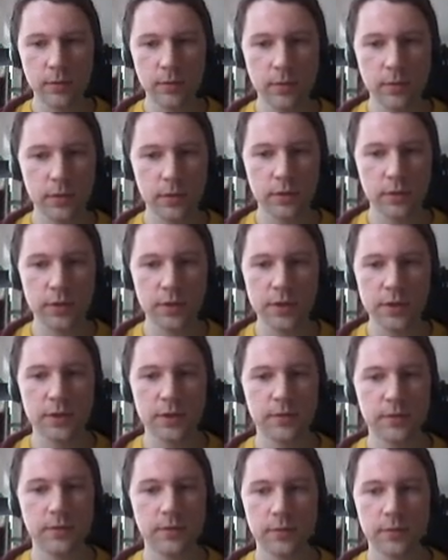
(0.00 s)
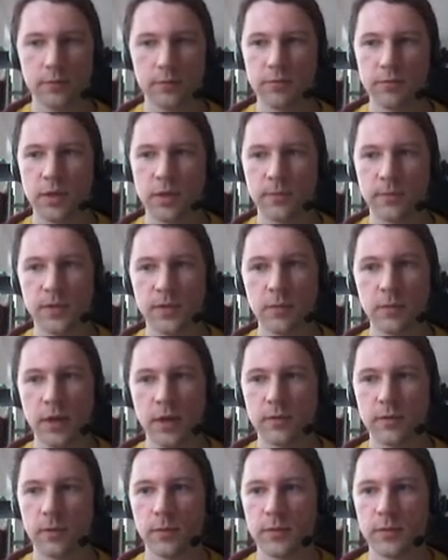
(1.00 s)
we want to receive some
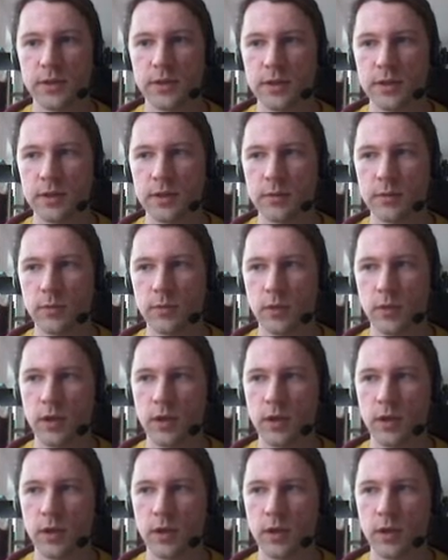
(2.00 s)
feedback from the system.